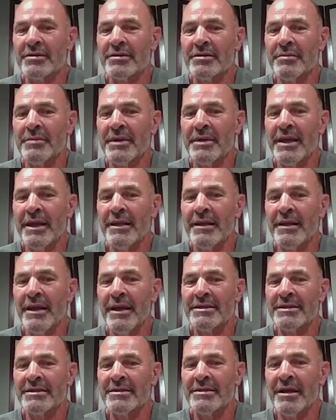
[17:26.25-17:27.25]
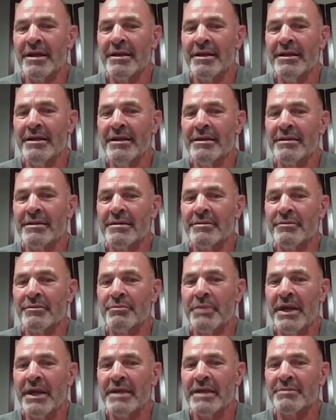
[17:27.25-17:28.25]
but I studied and
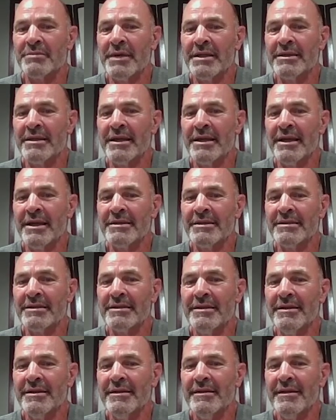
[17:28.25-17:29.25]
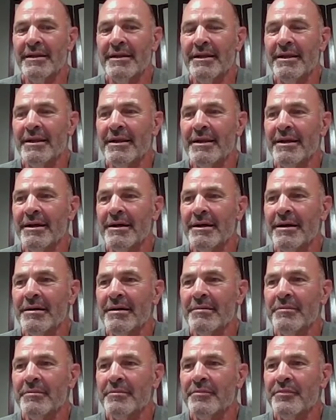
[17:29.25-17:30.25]
passed my test.
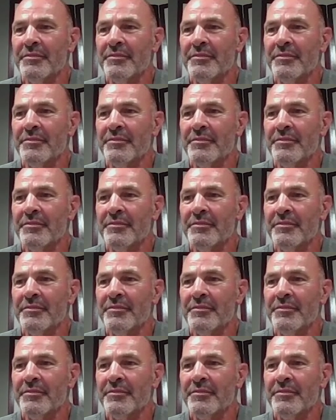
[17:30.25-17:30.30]
And